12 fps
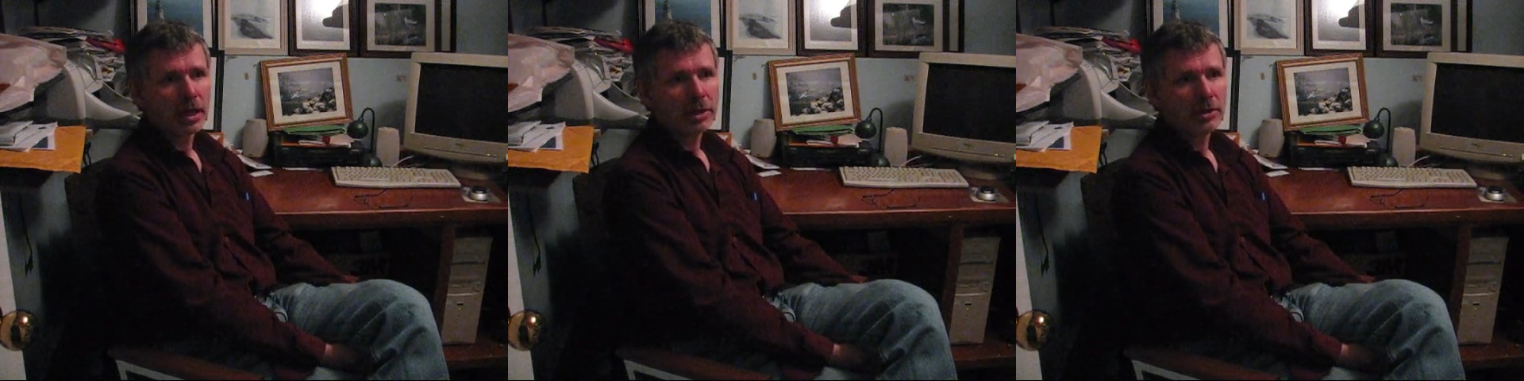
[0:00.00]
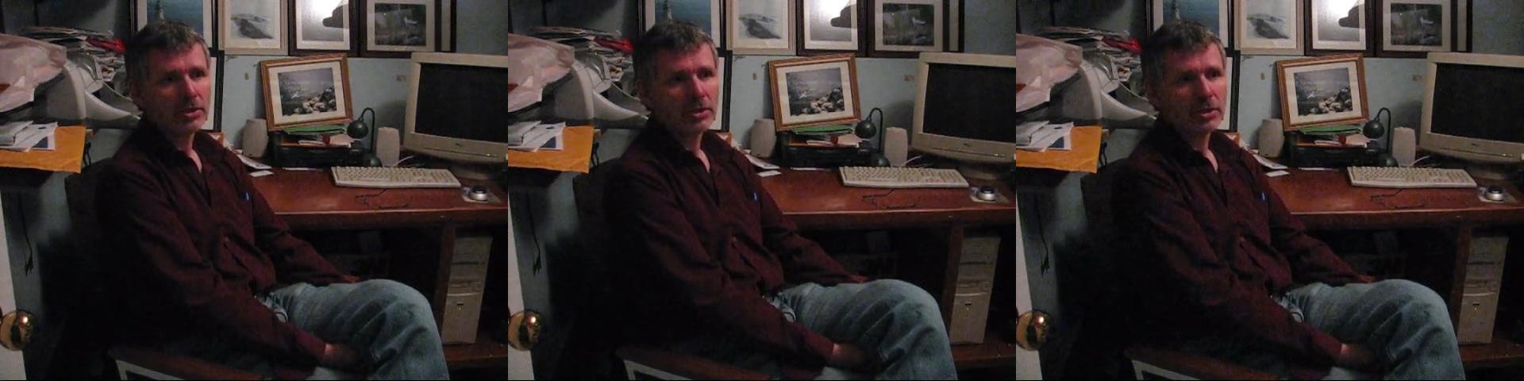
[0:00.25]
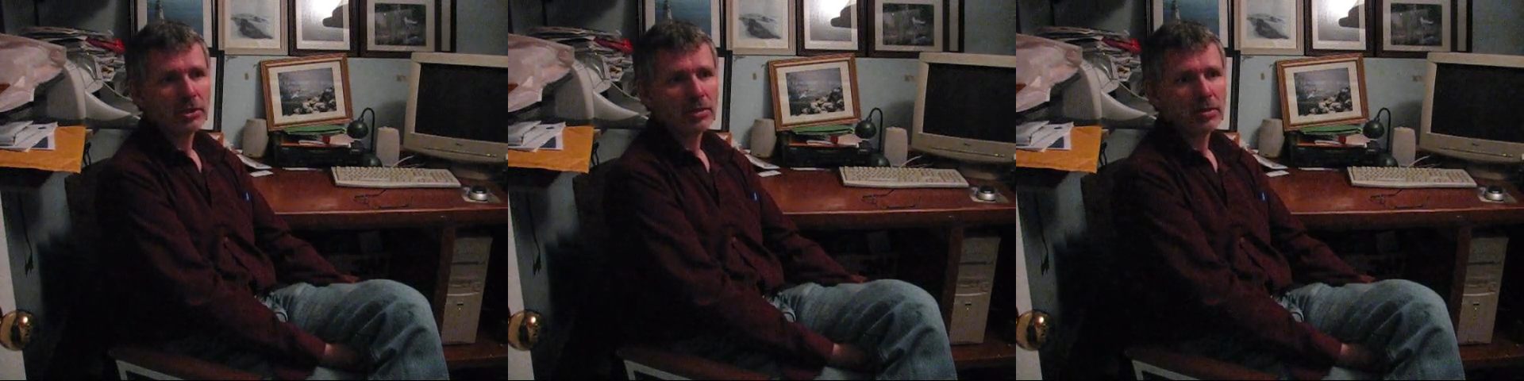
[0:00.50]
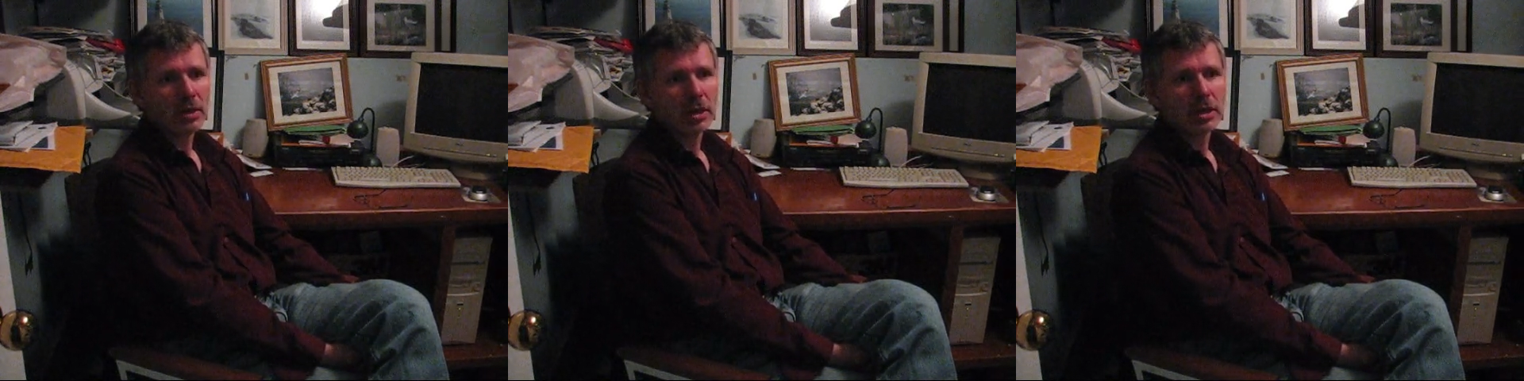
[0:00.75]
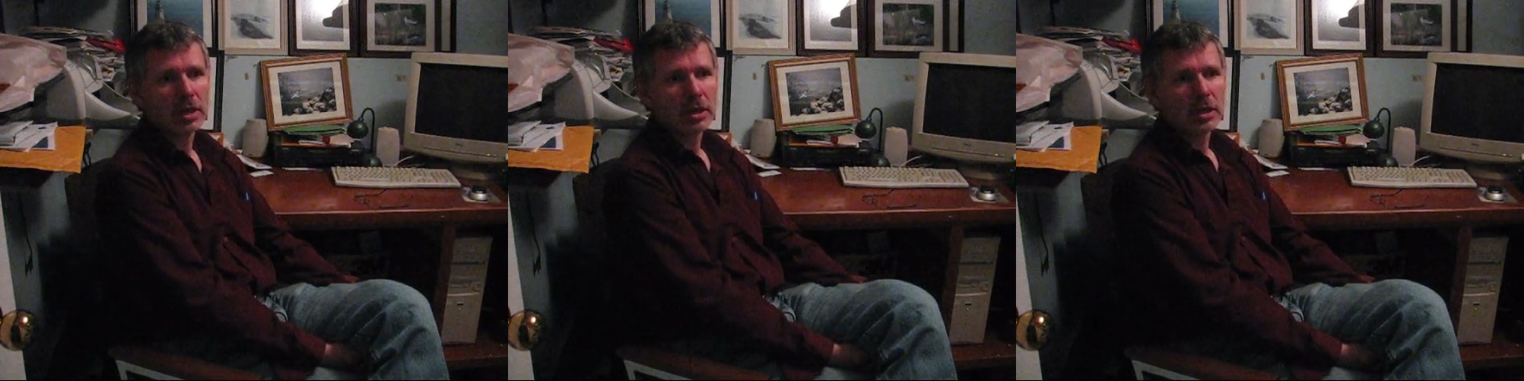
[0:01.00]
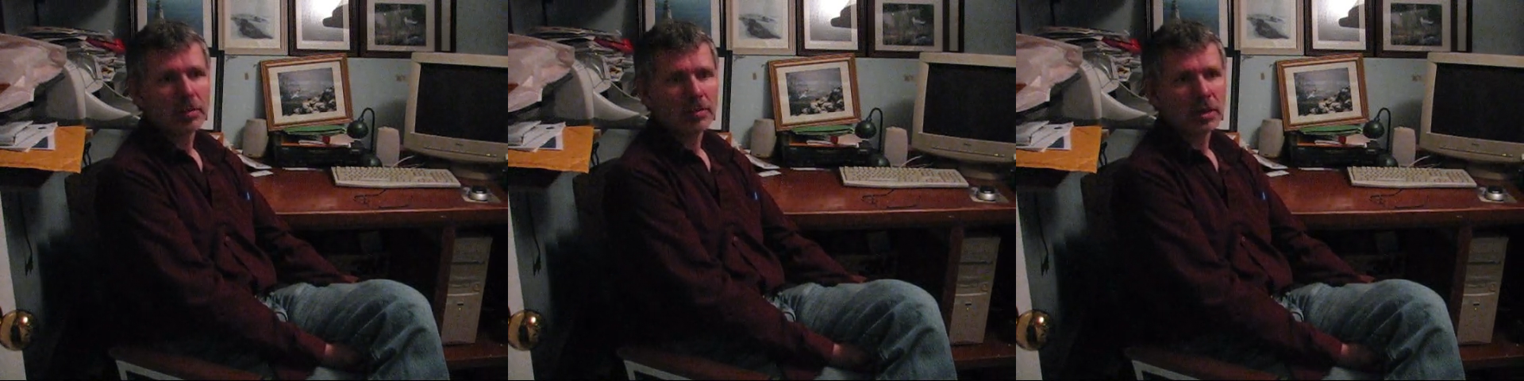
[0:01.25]
I can use it to uh,
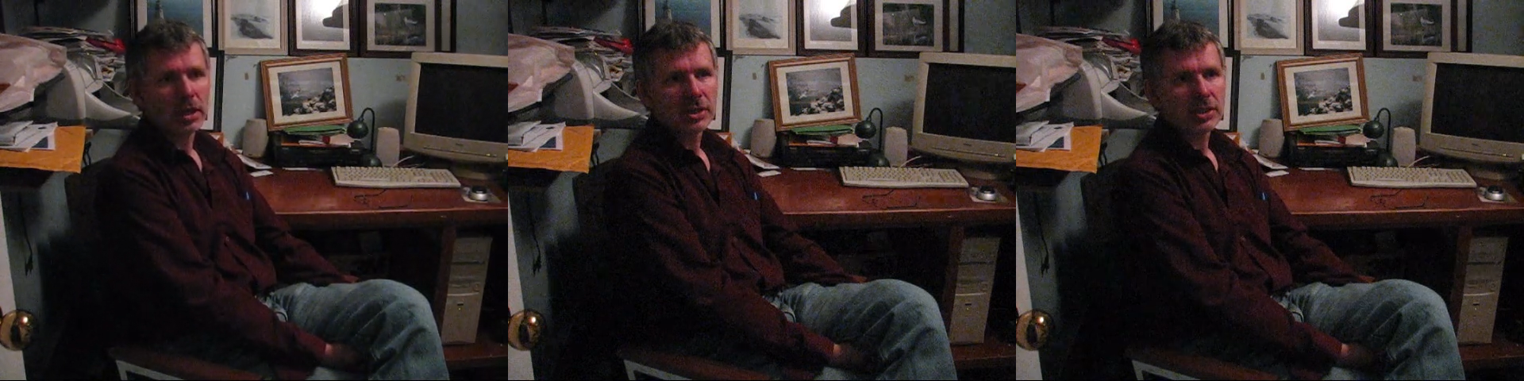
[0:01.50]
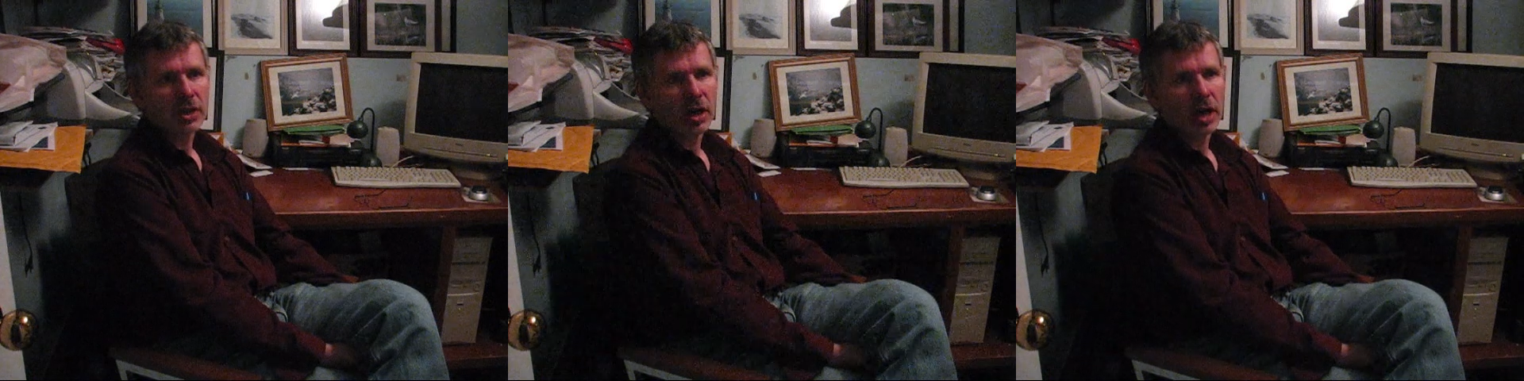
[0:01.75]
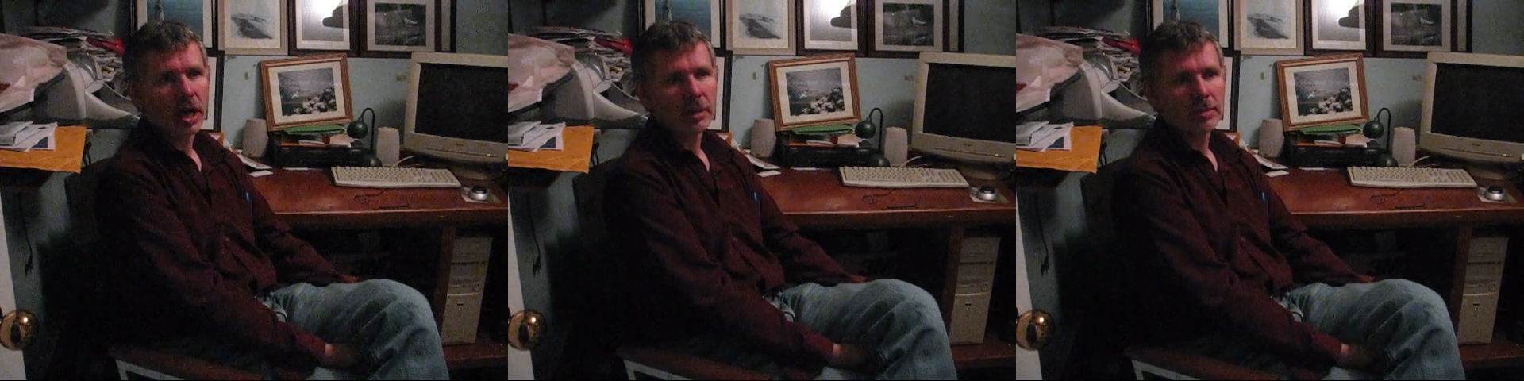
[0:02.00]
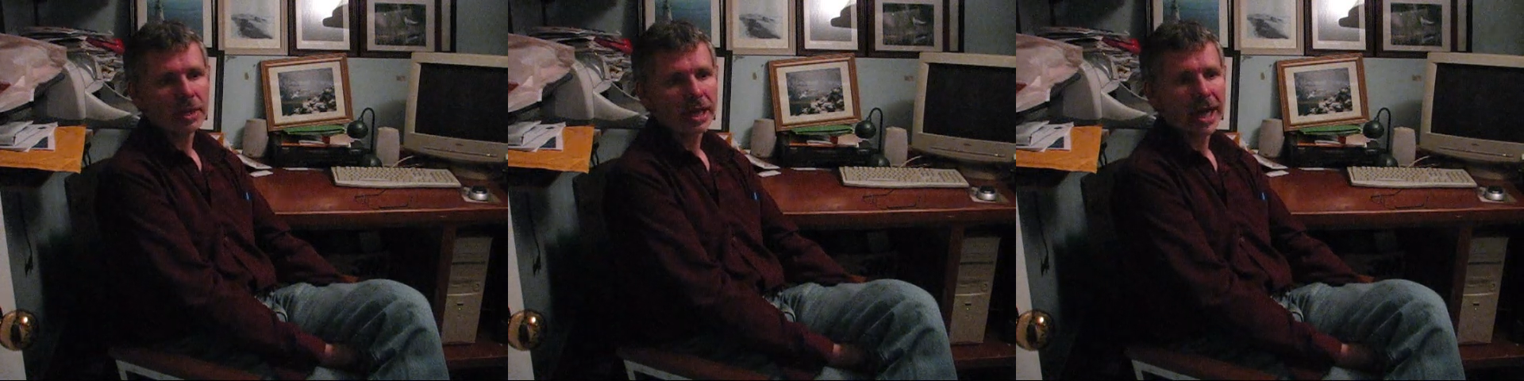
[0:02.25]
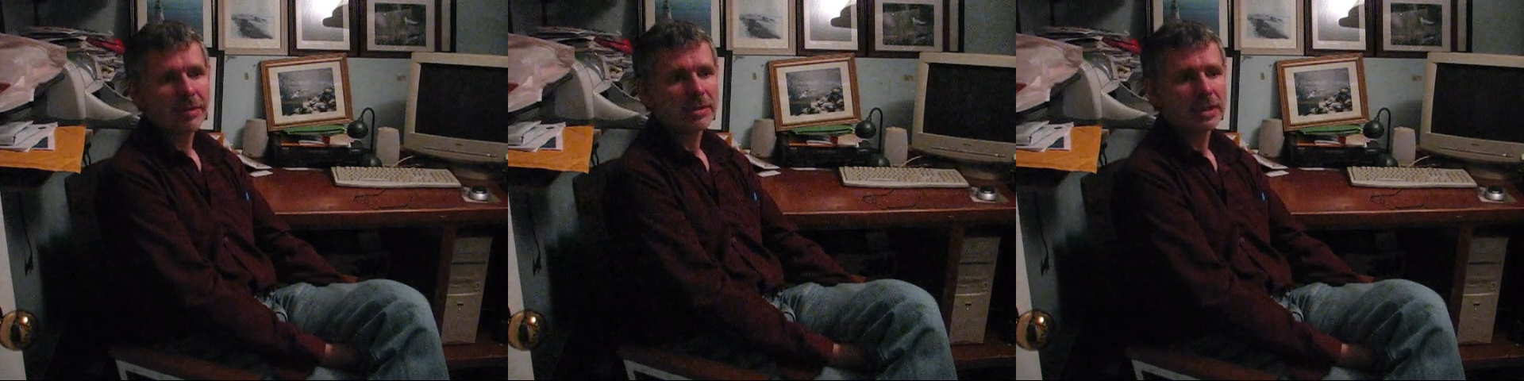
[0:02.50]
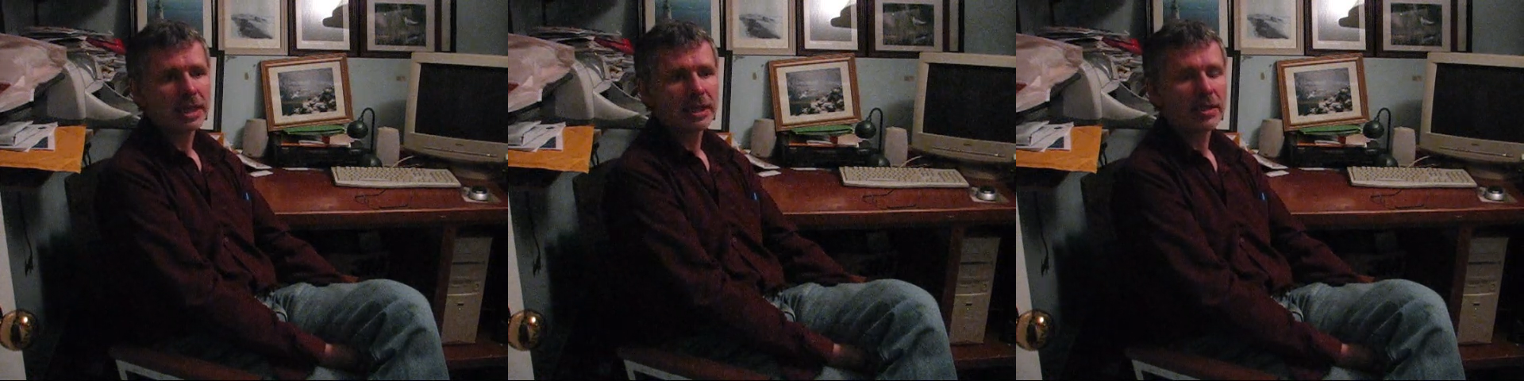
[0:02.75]
compress time,
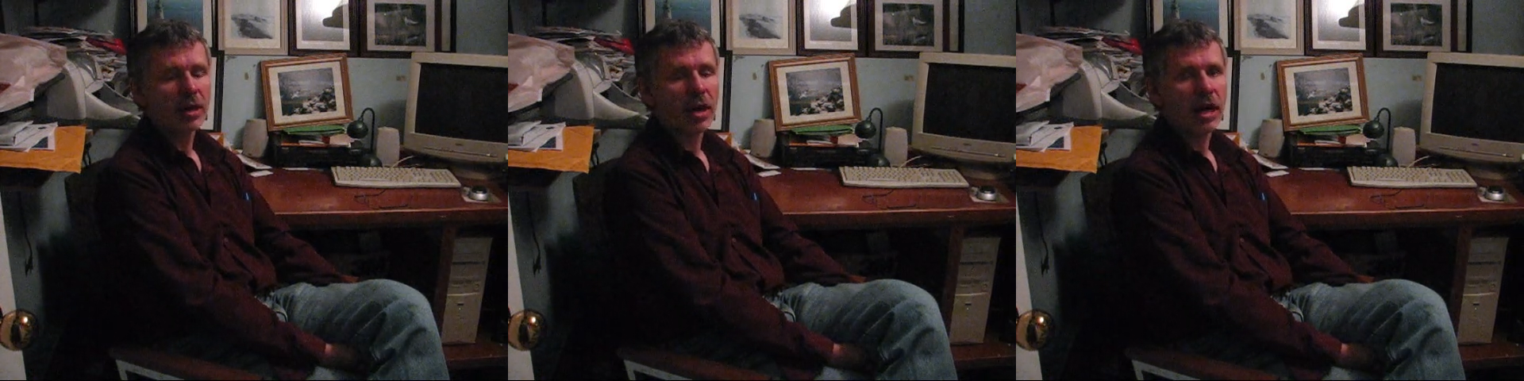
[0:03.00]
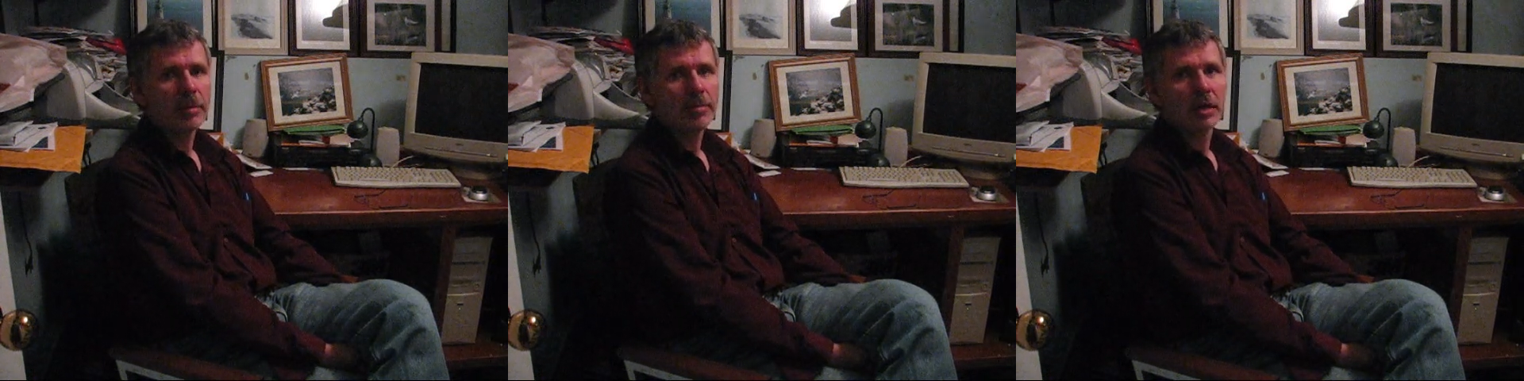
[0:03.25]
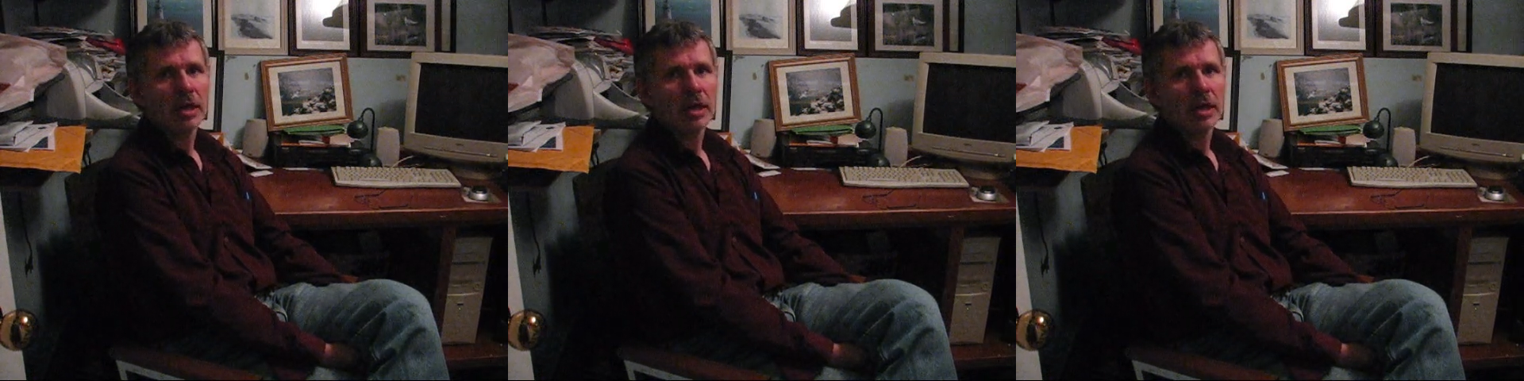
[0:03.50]
encapsulate time,